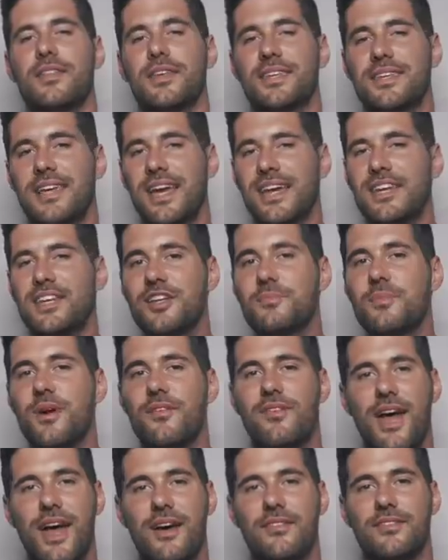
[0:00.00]
The kingdom
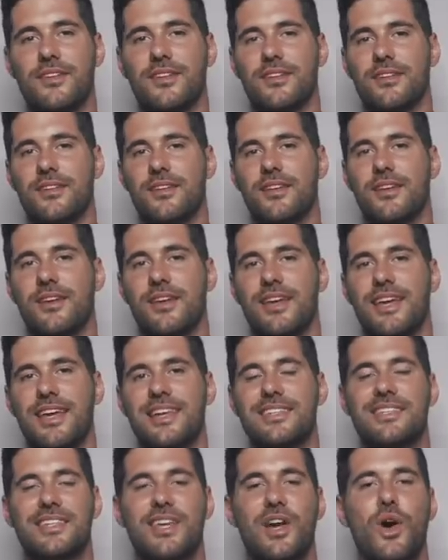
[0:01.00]
of heaven
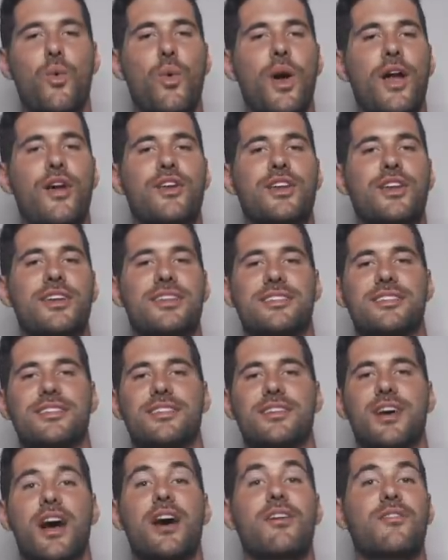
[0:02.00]
is the awareness
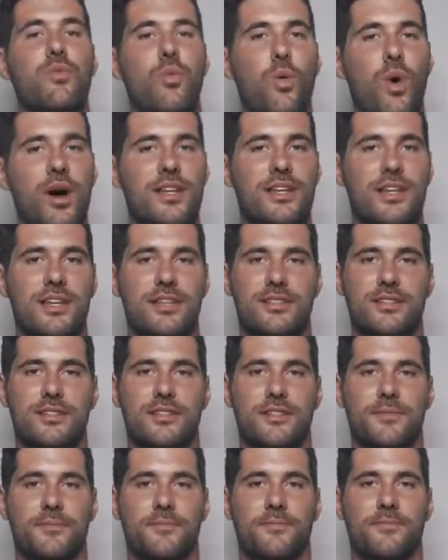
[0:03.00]
of oneness.
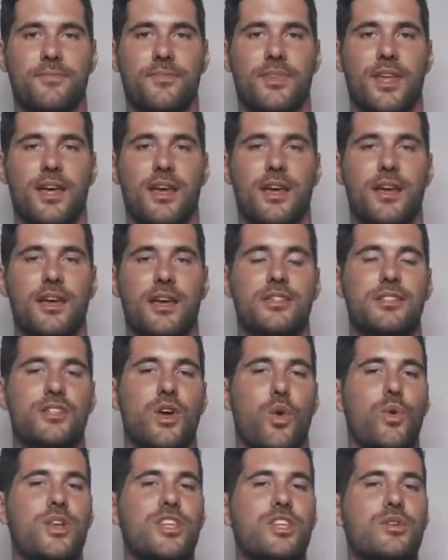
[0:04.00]

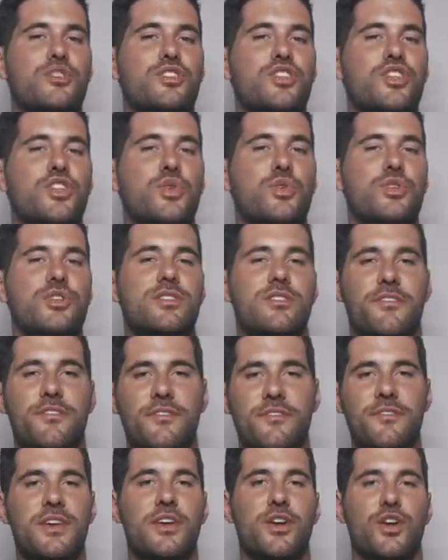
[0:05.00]
So when you choose
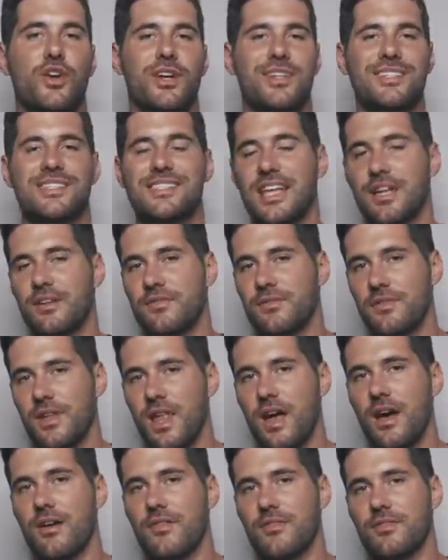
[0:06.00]
fear instead of
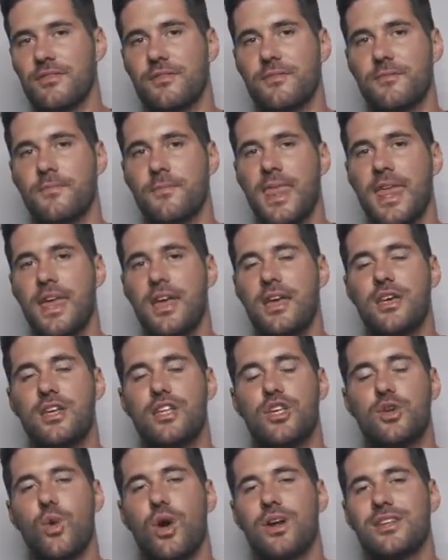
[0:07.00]
love,
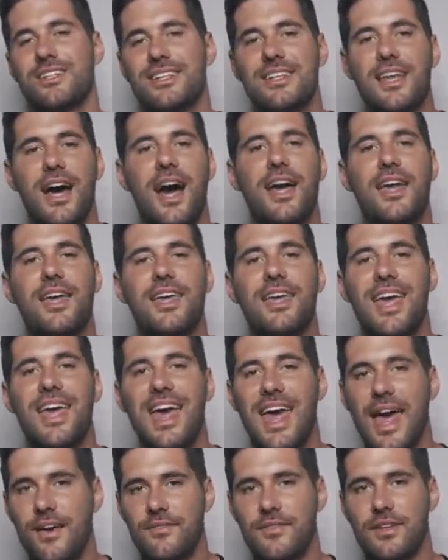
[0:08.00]
you are denying
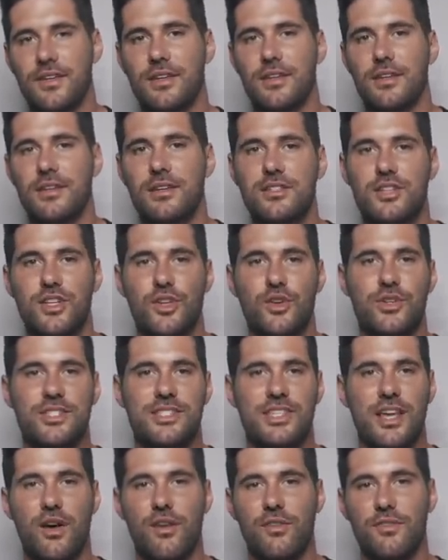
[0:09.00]
heaven to
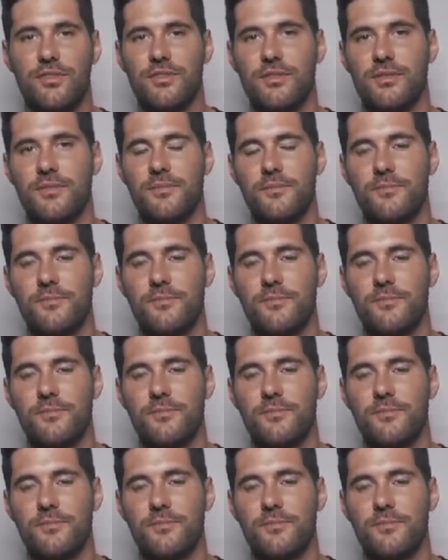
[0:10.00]
yourself.